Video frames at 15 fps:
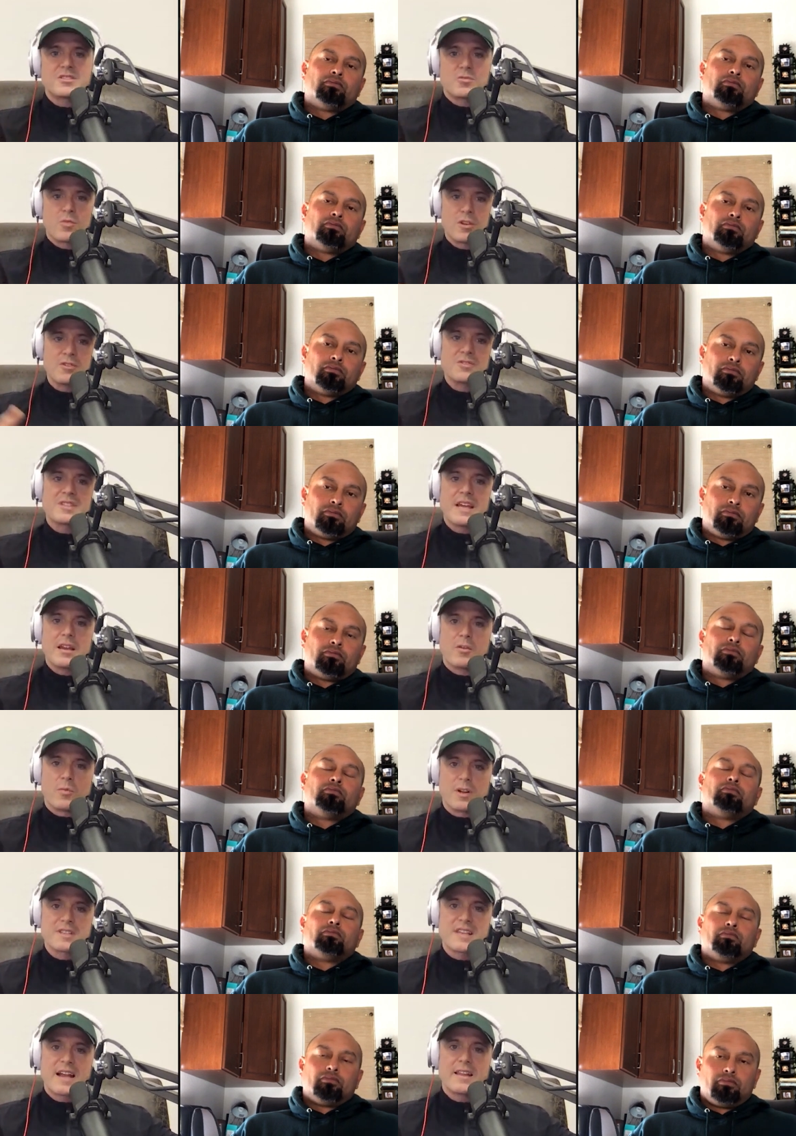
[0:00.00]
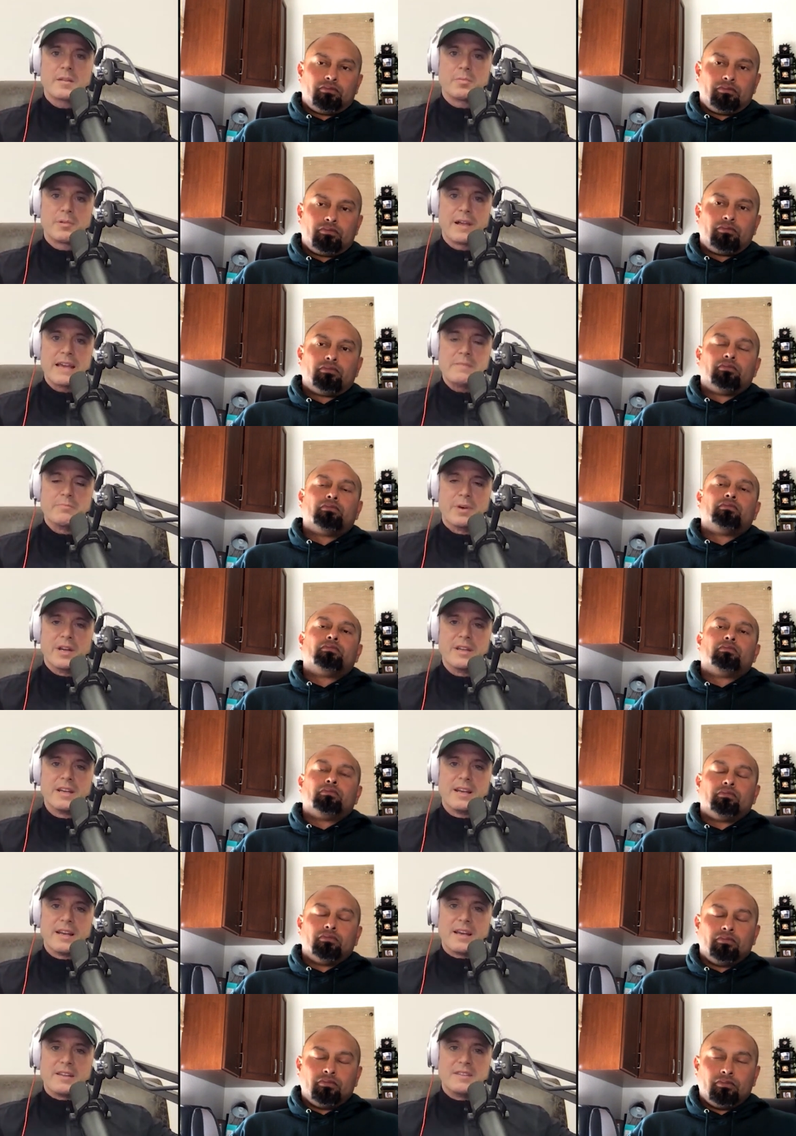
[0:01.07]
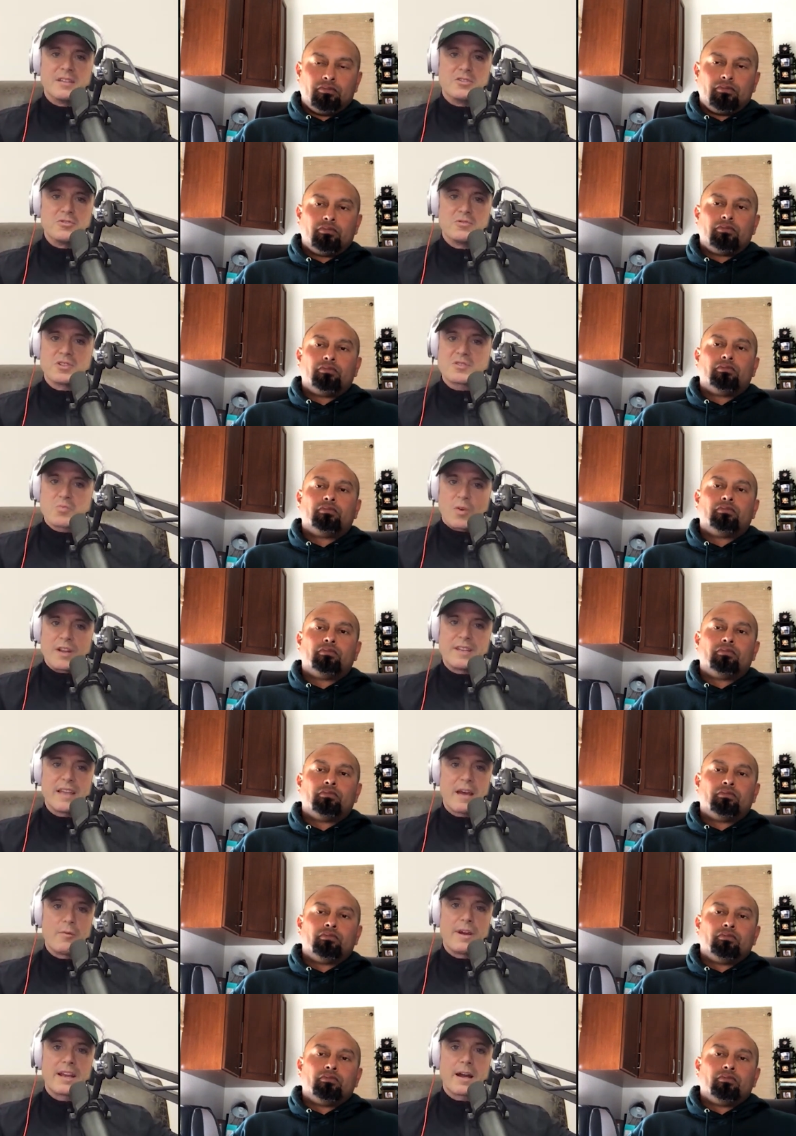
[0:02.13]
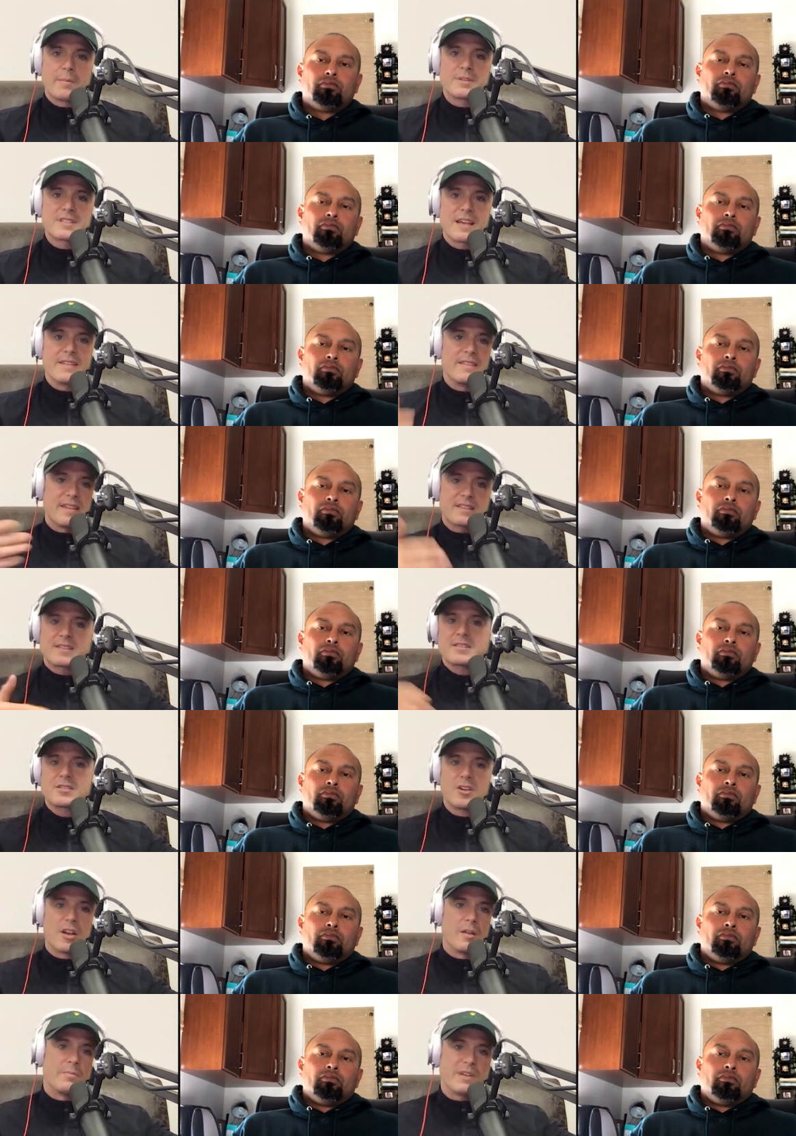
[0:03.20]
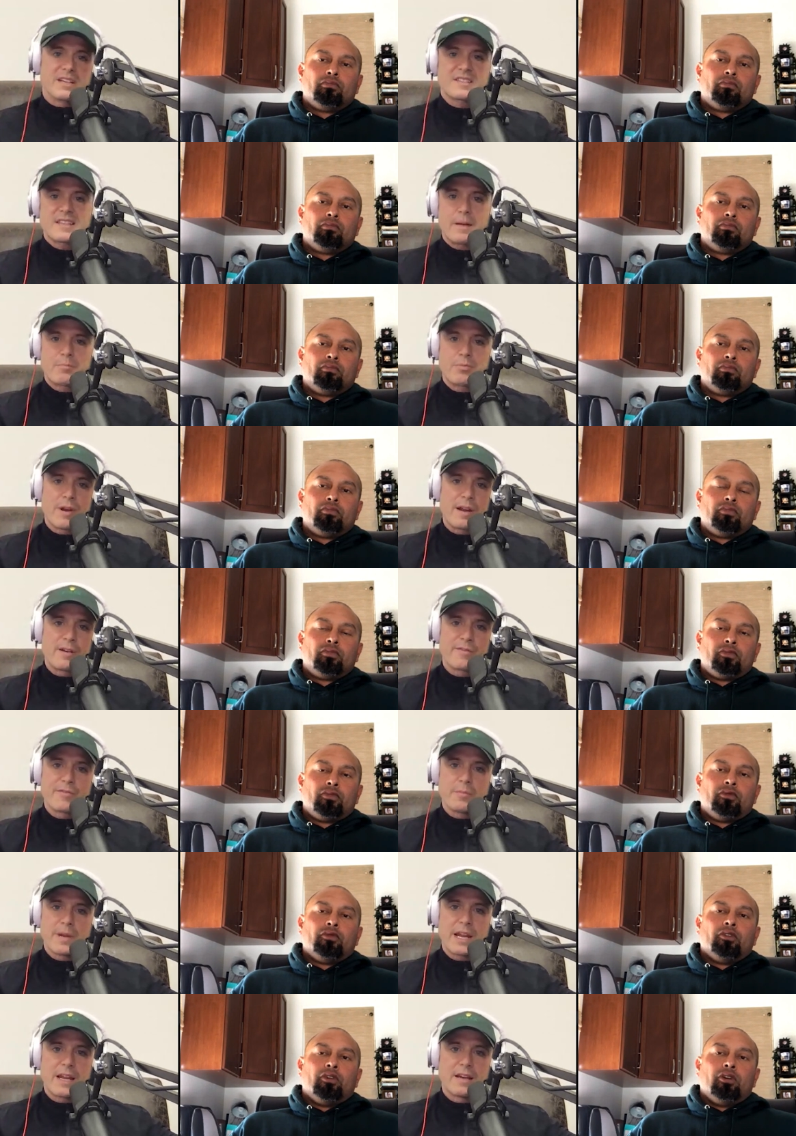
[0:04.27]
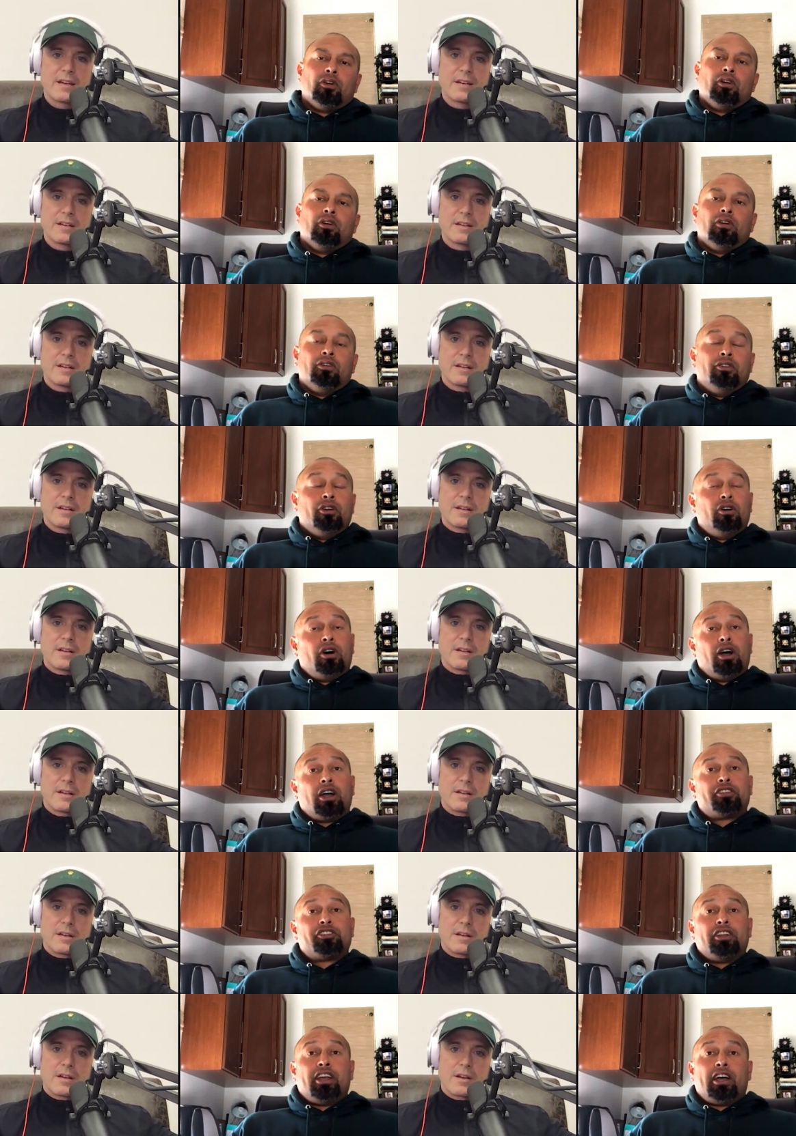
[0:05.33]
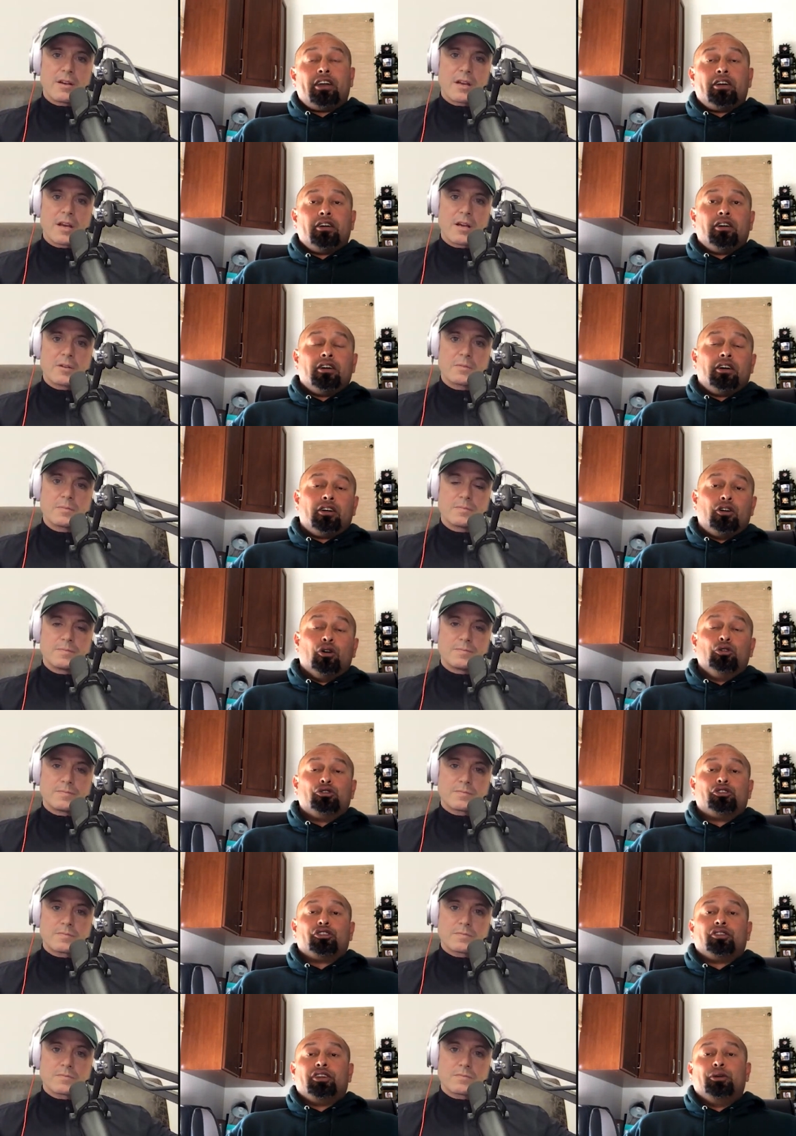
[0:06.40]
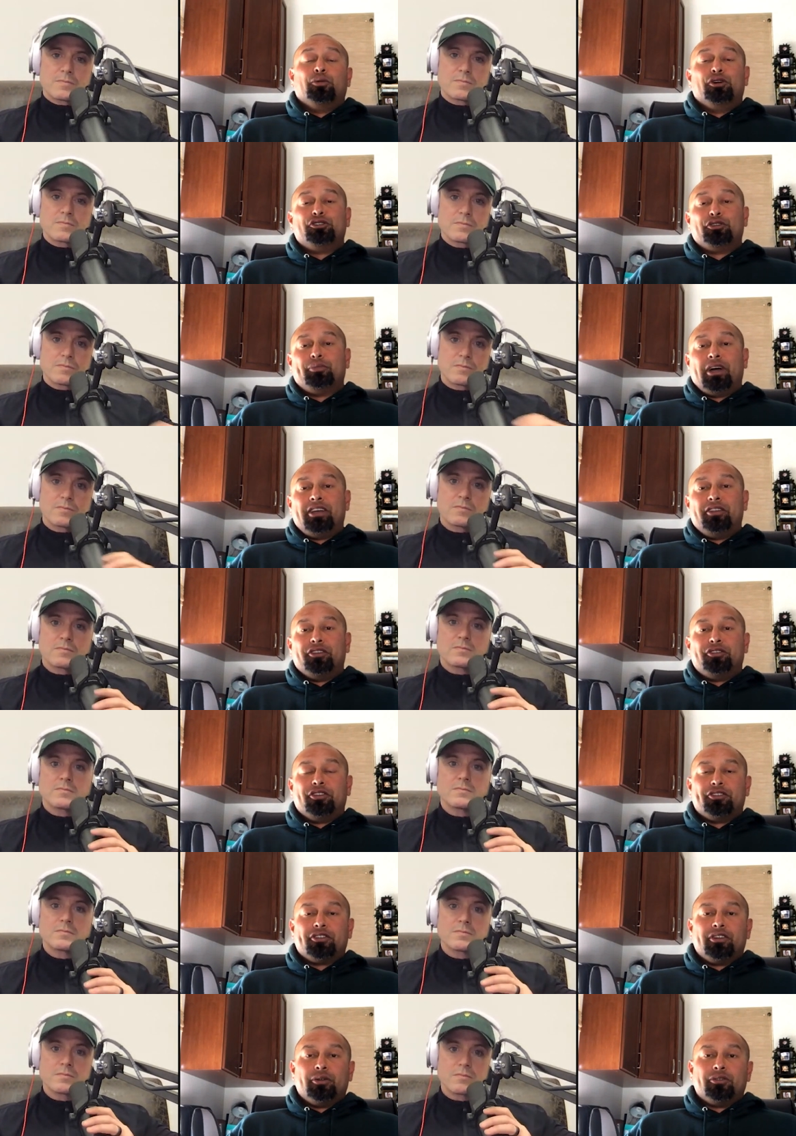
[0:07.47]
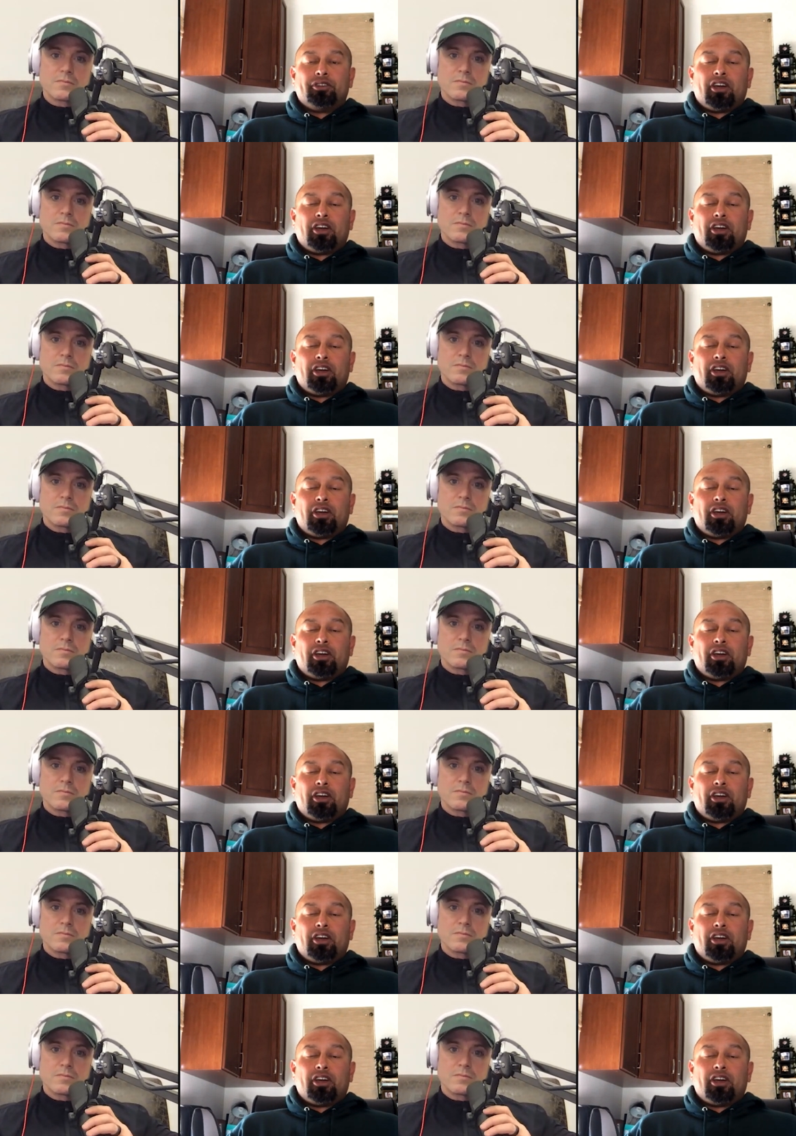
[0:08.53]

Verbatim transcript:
Speaker 1: to where you stayed on one side of the plate, but did you just one day wake up and say, this is going to be a separator for me?
Speaker 2: No, I actually had a, a coach. It wasn't my decision. It was